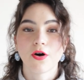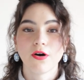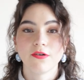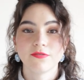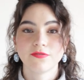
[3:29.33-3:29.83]

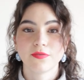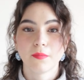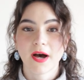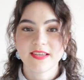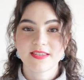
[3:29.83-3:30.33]
of
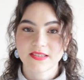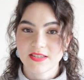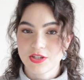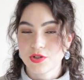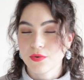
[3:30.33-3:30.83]
my
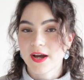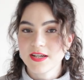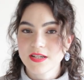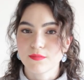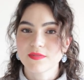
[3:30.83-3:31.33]
62
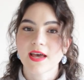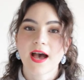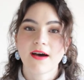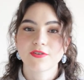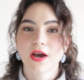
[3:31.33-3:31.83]
items
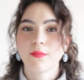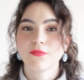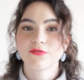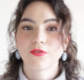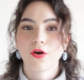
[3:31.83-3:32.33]
have
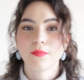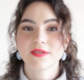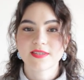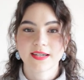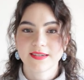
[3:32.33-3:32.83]
come
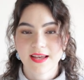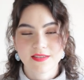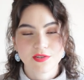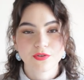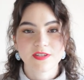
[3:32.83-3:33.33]
from
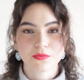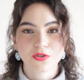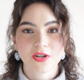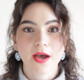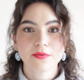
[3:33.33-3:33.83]
secondhand sources,
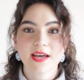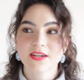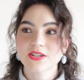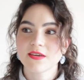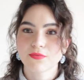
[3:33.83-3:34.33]
which I was
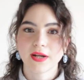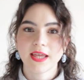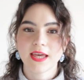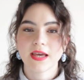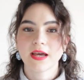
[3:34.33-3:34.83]
actually
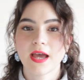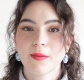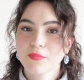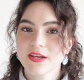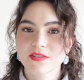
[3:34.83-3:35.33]
really
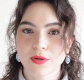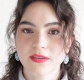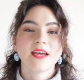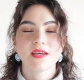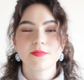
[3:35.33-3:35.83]
impressed
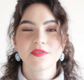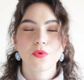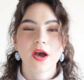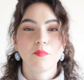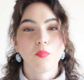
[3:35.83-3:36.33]
with. In terms of
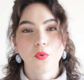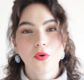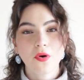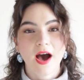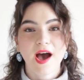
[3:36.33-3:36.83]
what I
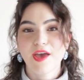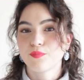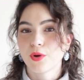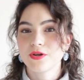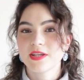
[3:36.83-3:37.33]
bought,
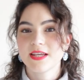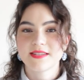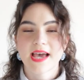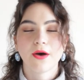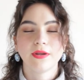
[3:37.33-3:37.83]
I've broken
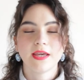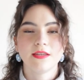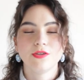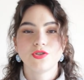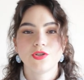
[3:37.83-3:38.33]
it down
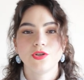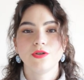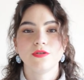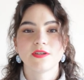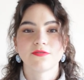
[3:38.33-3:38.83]

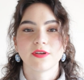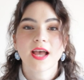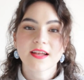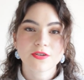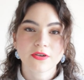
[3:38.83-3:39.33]
into different
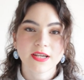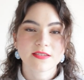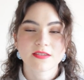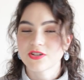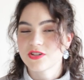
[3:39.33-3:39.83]

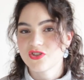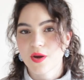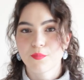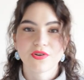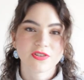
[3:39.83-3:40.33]
categories, such as
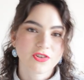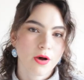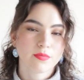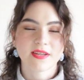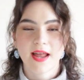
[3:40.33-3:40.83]
jumpers,
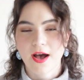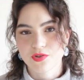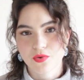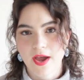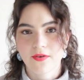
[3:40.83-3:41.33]
tops, and
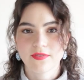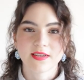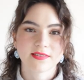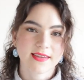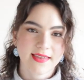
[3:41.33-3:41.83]
outerwear, and
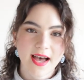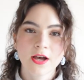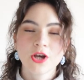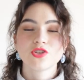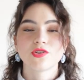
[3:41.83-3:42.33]
things like
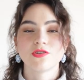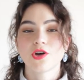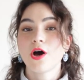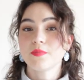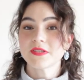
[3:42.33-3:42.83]
that. So
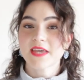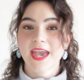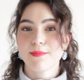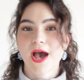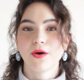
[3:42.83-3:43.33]
tops
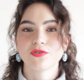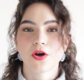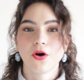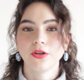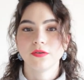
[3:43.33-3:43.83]
came out
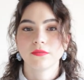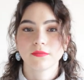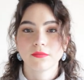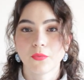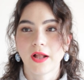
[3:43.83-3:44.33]
on,
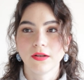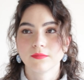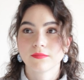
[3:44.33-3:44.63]
well,